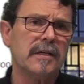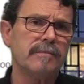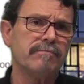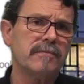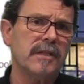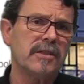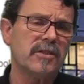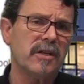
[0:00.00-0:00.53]

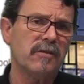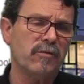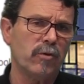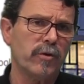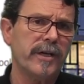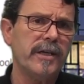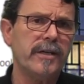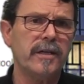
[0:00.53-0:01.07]
let's say, for
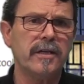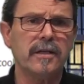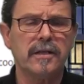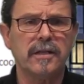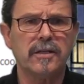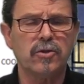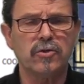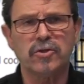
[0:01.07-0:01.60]
heating
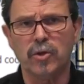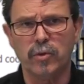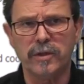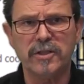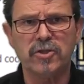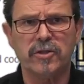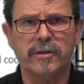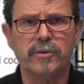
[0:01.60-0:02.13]
control in
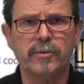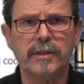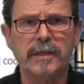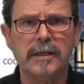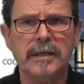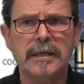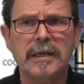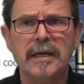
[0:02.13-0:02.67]
general.
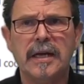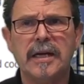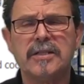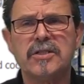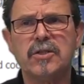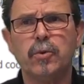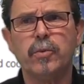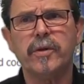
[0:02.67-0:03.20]
And
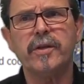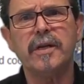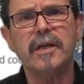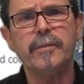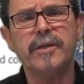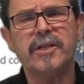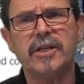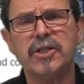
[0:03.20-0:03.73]
so with the
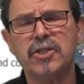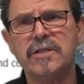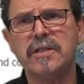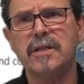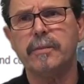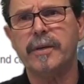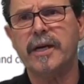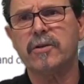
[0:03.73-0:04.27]
limitations in
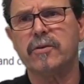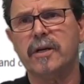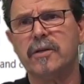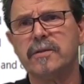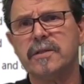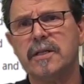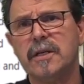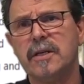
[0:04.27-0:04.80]
the
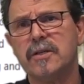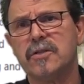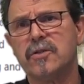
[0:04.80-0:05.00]
background, so